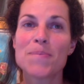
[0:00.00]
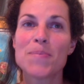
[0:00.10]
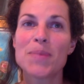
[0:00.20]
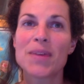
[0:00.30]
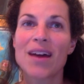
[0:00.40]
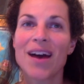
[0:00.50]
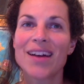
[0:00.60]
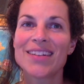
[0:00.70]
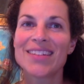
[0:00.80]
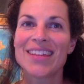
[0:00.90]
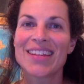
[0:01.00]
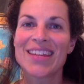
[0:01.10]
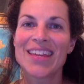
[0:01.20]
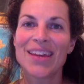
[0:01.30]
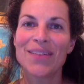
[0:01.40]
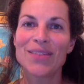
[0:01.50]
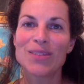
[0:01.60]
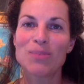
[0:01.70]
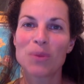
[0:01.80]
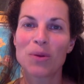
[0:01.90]
because it gives
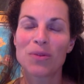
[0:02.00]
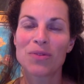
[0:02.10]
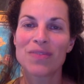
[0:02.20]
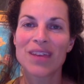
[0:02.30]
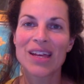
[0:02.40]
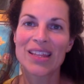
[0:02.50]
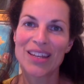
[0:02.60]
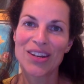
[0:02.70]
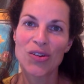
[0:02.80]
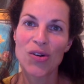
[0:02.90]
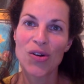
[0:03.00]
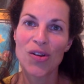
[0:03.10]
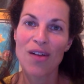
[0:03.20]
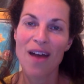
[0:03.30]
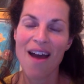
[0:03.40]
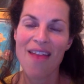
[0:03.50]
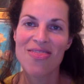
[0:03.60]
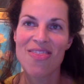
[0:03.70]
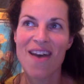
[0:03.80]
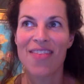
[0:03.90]
both the clinical
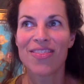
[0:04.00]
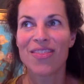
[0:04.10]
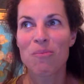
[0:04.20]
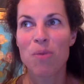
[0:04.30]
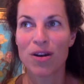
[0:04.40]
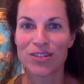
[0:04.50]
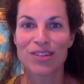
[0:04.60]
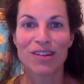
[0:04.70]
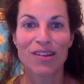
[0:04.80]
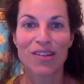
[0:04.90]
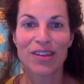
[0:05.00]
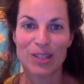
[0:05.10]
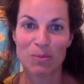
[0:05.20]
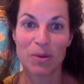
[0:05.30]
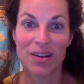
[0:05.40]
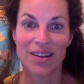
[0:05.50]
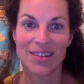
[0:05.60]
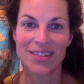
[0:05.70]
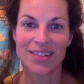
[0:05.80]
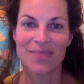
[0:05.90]
and then the personal
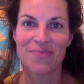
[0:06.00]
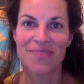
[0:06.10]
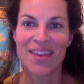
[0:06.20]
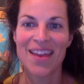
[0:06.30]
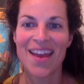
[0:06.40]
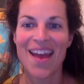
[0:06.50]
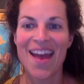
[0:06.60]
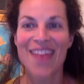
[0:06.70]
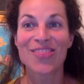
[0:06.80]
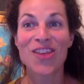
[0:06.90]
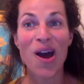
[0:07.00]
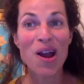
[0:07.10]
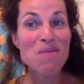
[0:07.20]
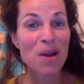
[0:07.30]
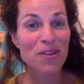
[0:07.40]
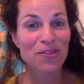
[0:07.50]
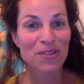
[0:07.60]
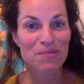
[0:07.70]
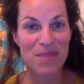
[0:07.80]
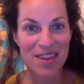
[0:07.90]
experience. The hard part for
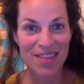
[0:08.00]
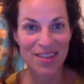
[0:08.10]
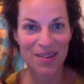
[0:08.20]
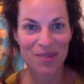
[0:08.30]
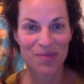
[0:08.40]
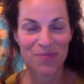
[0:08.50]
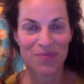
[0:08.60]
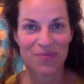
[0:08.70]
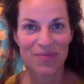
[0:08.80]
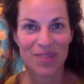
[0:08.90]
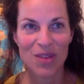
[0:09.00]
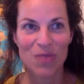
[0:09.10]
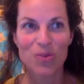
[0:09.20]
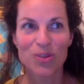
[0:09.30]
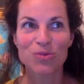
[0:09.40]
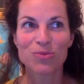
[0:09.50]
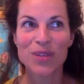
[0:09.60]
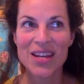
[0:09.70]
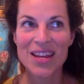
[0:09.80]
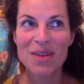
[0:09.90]
me, though, was reading